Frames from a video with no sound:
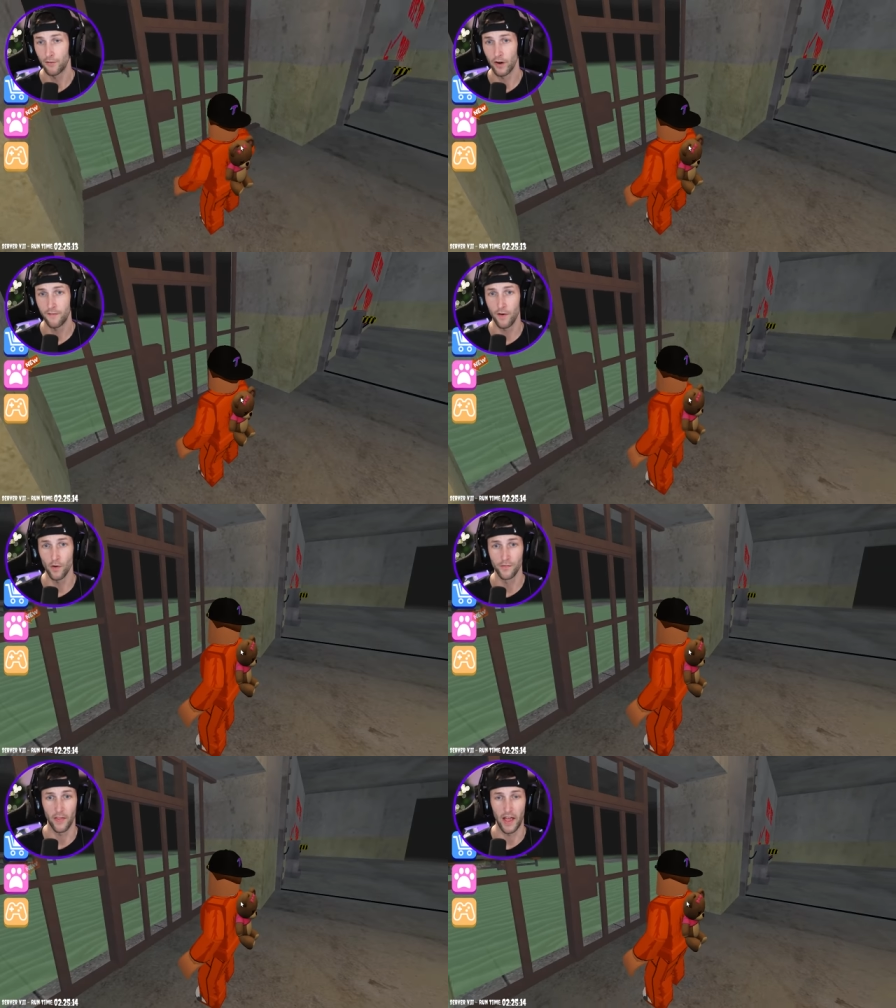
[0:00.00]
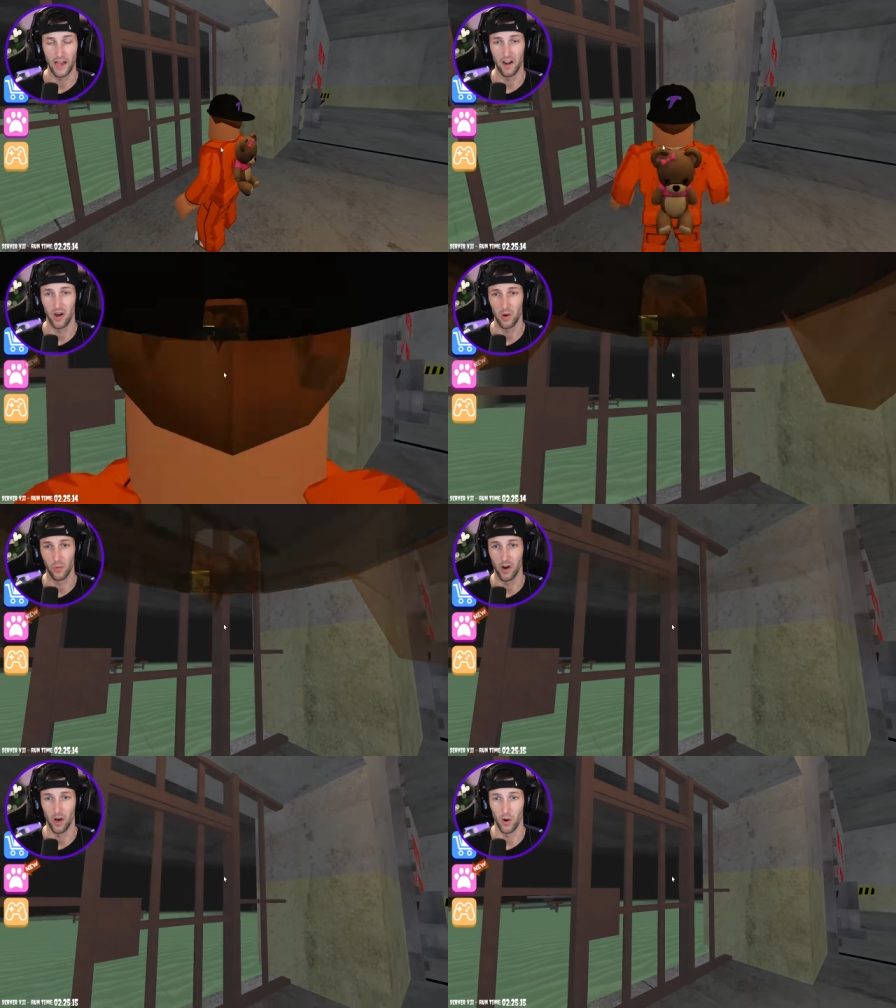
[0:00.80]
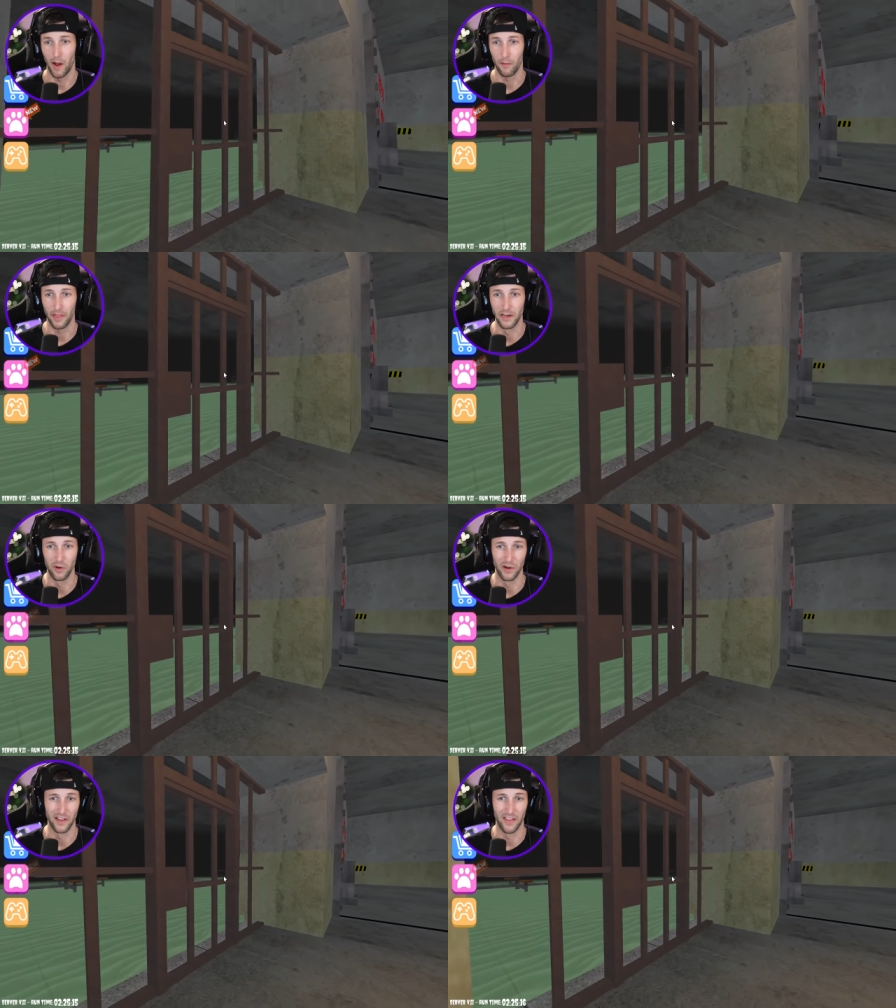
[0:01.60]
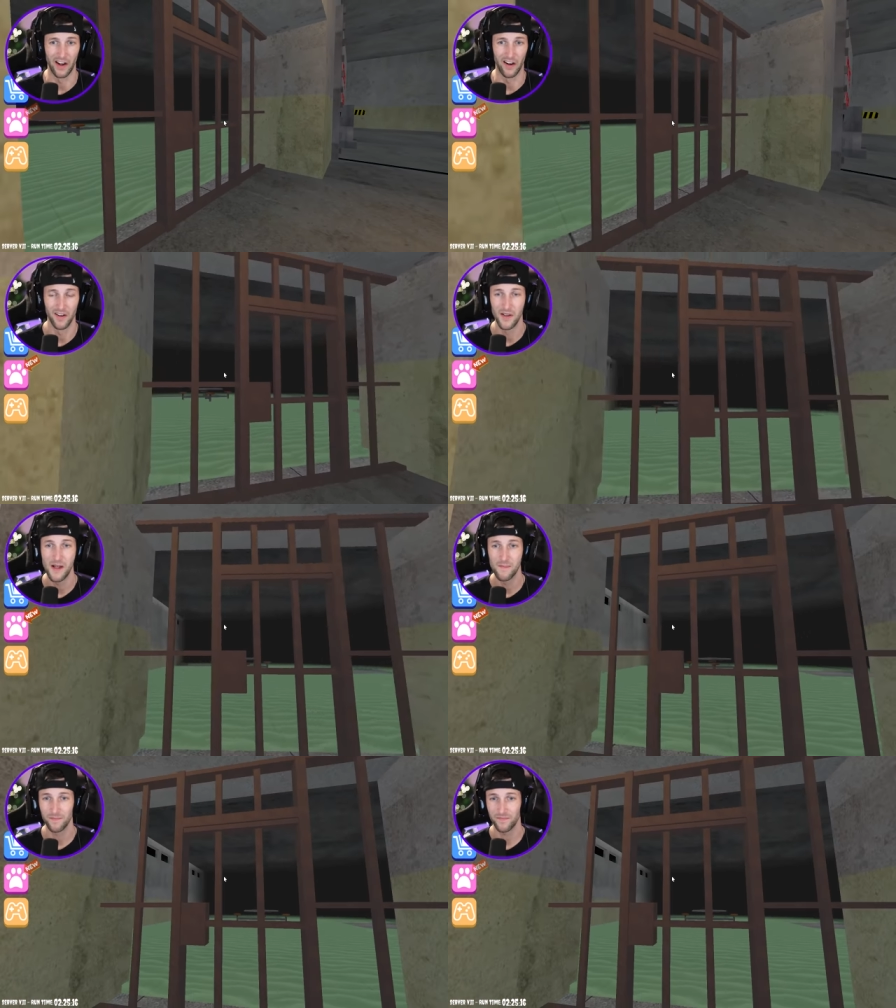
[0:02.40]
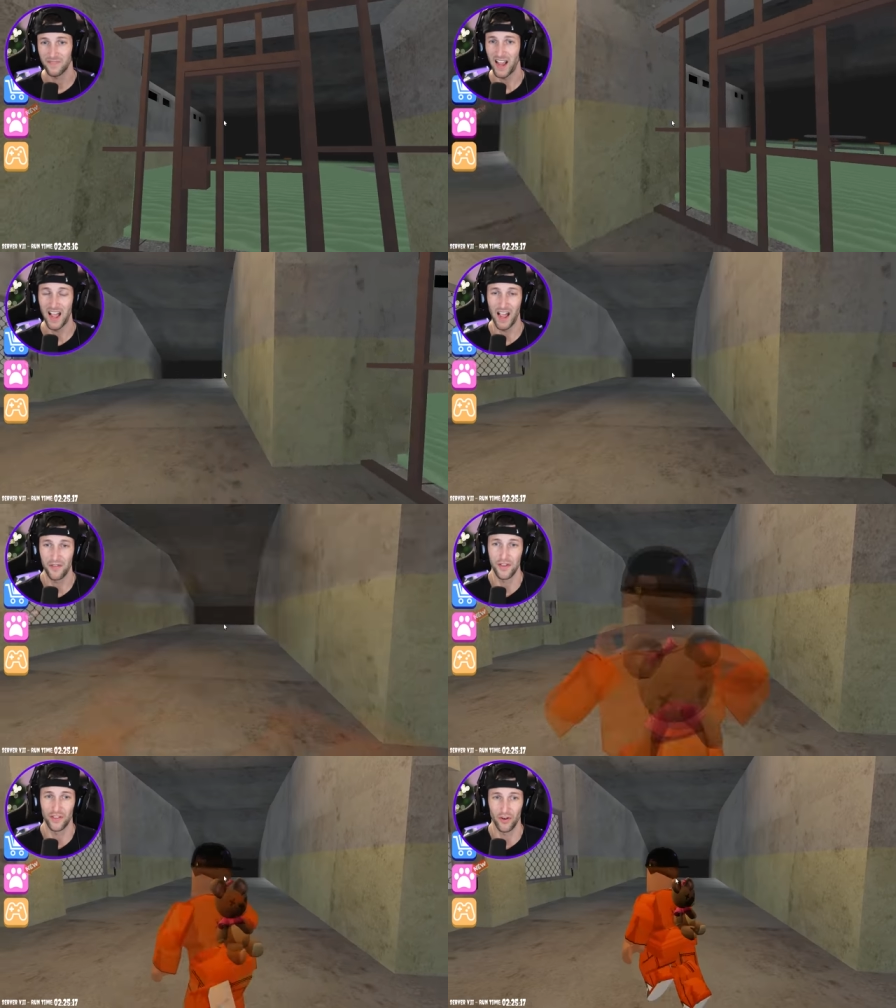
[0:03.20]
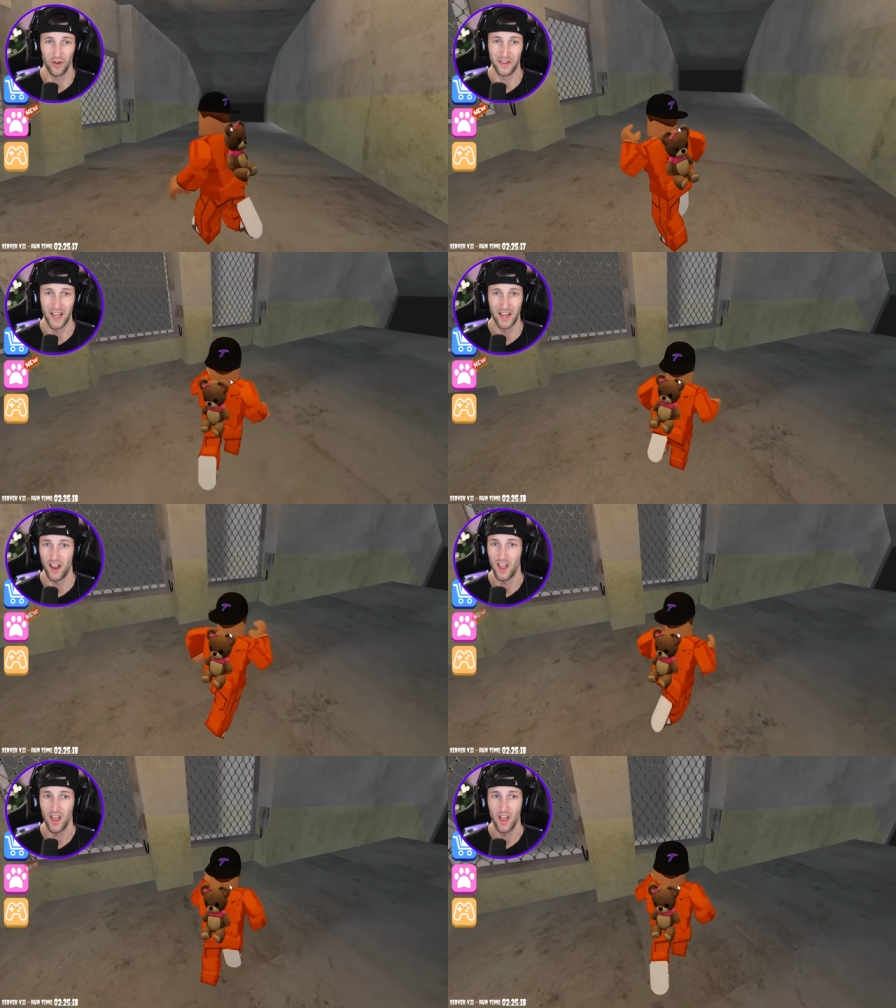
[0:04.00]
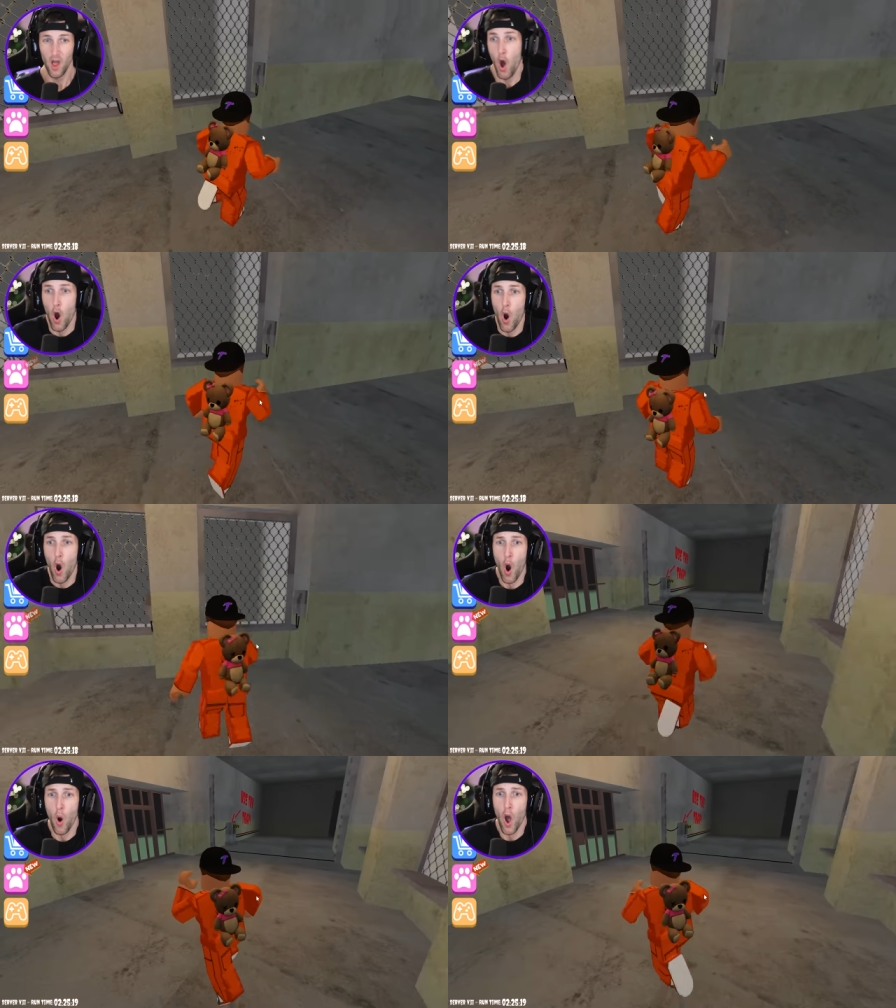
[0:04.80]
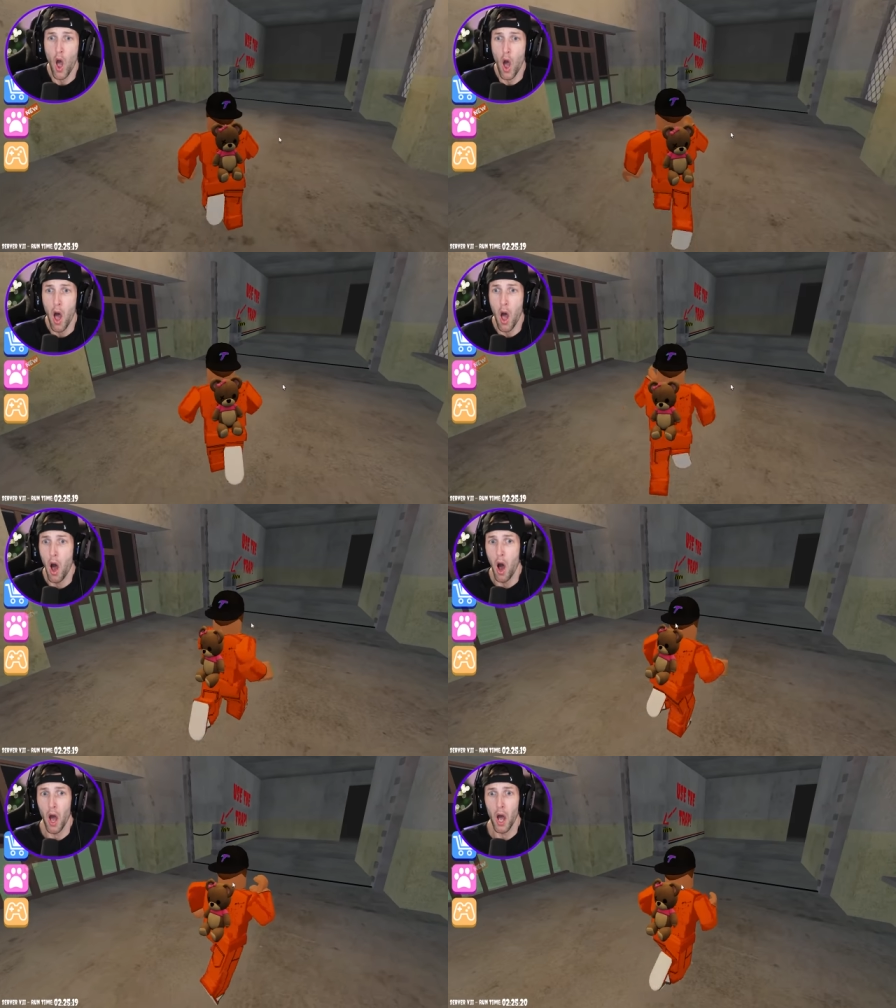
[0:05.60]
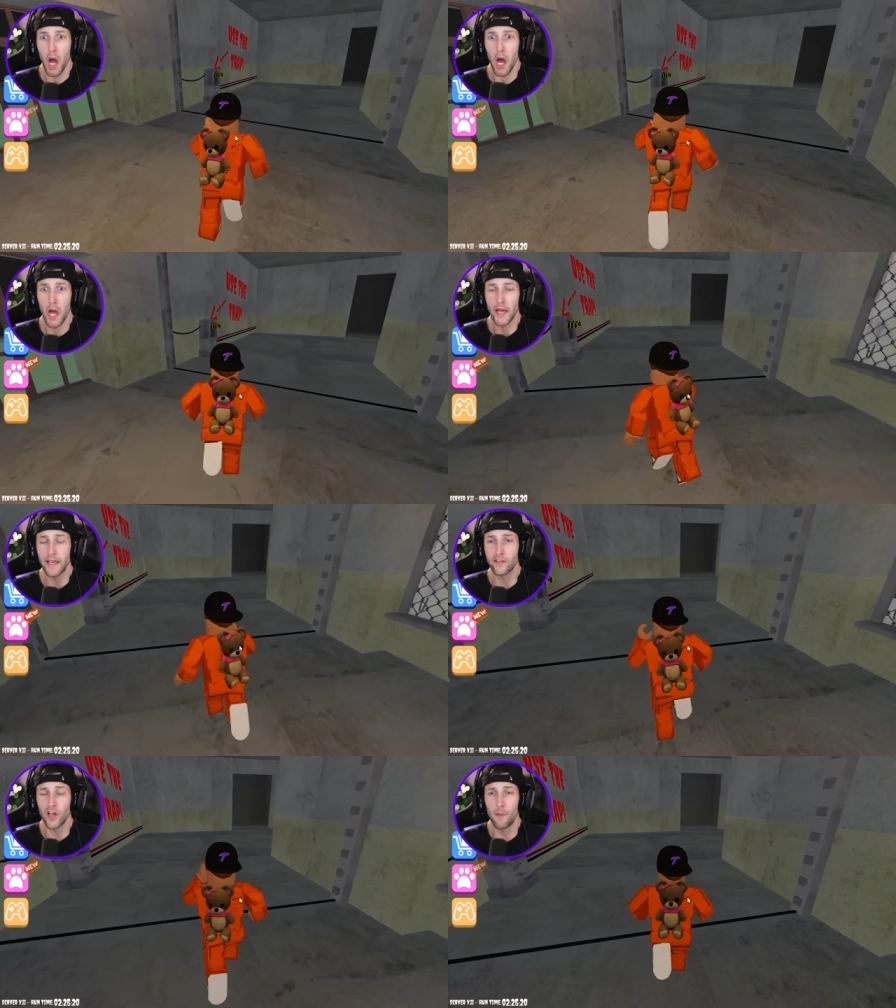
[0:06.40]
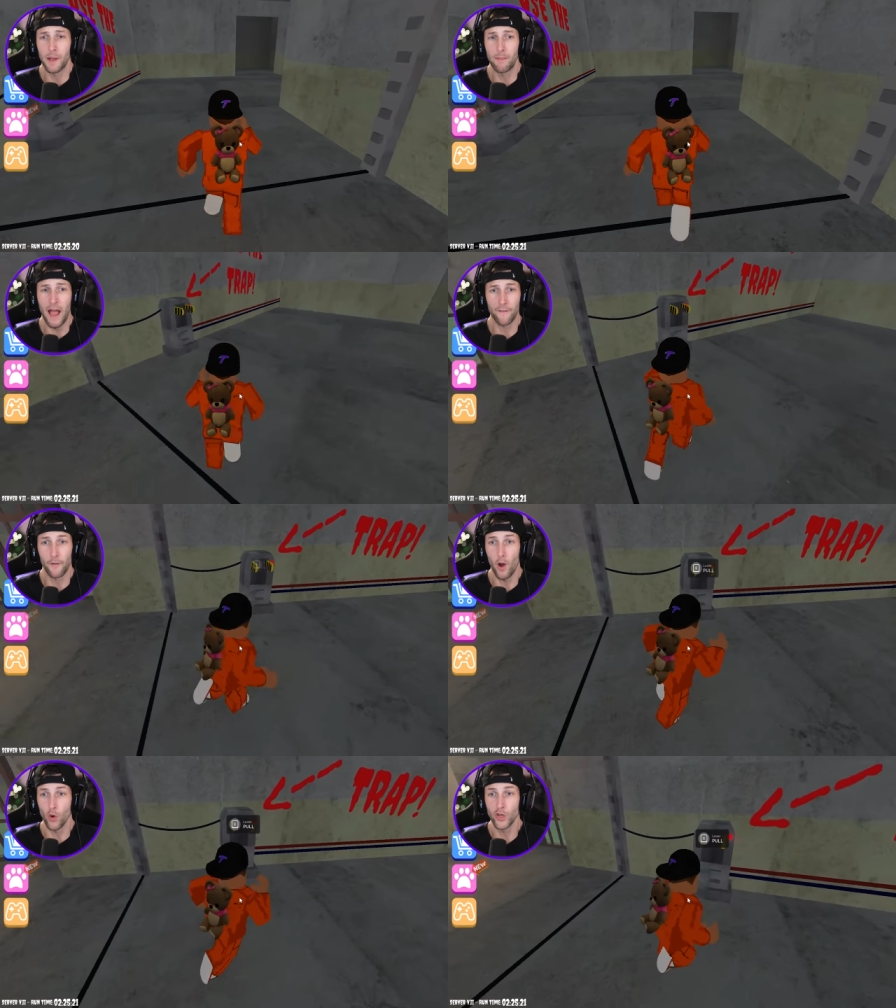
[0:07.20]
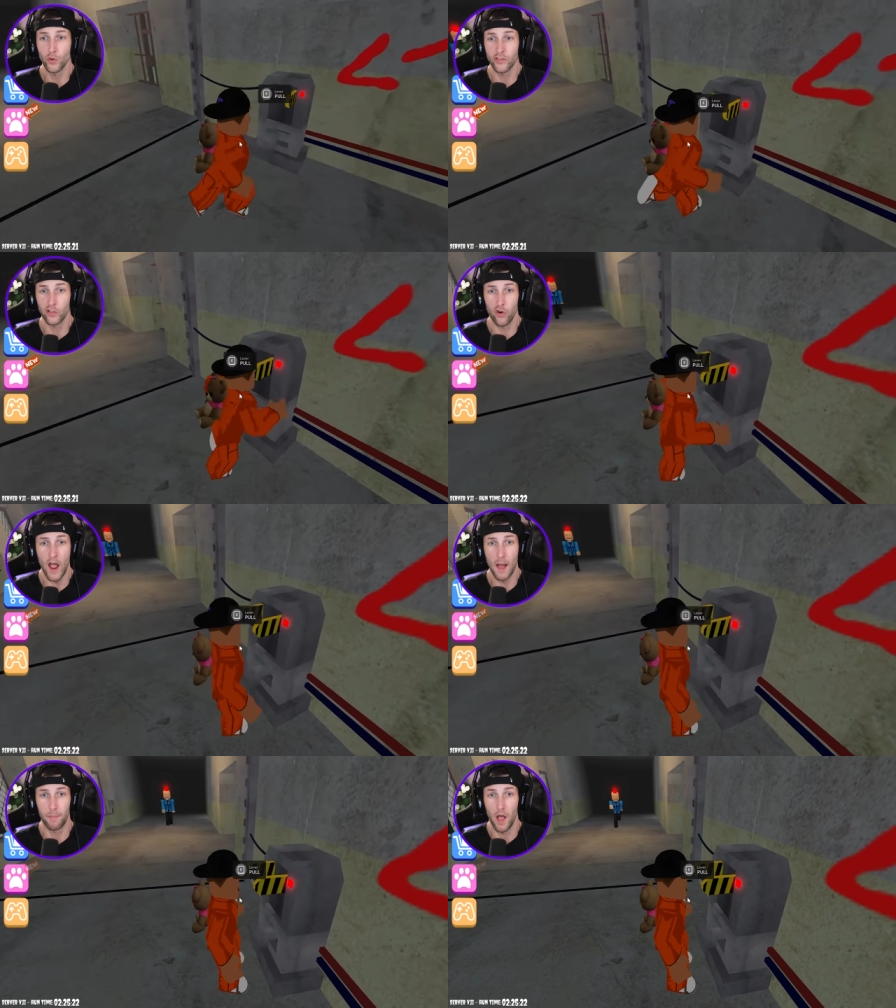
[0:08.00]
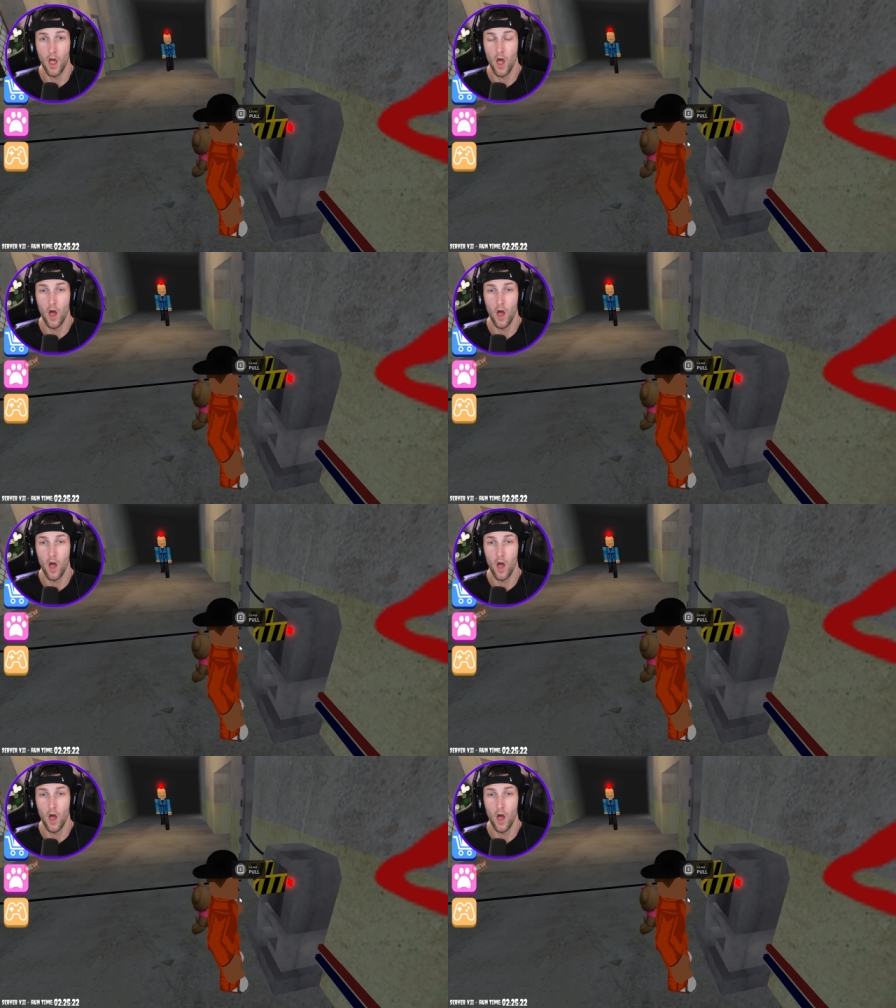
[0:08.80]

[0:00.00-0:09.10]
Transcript: I've already fell for that. Oh, no. How are they doing in there? I, I think they're all dead. Oh! He's coming back for me. Oh, use the trap!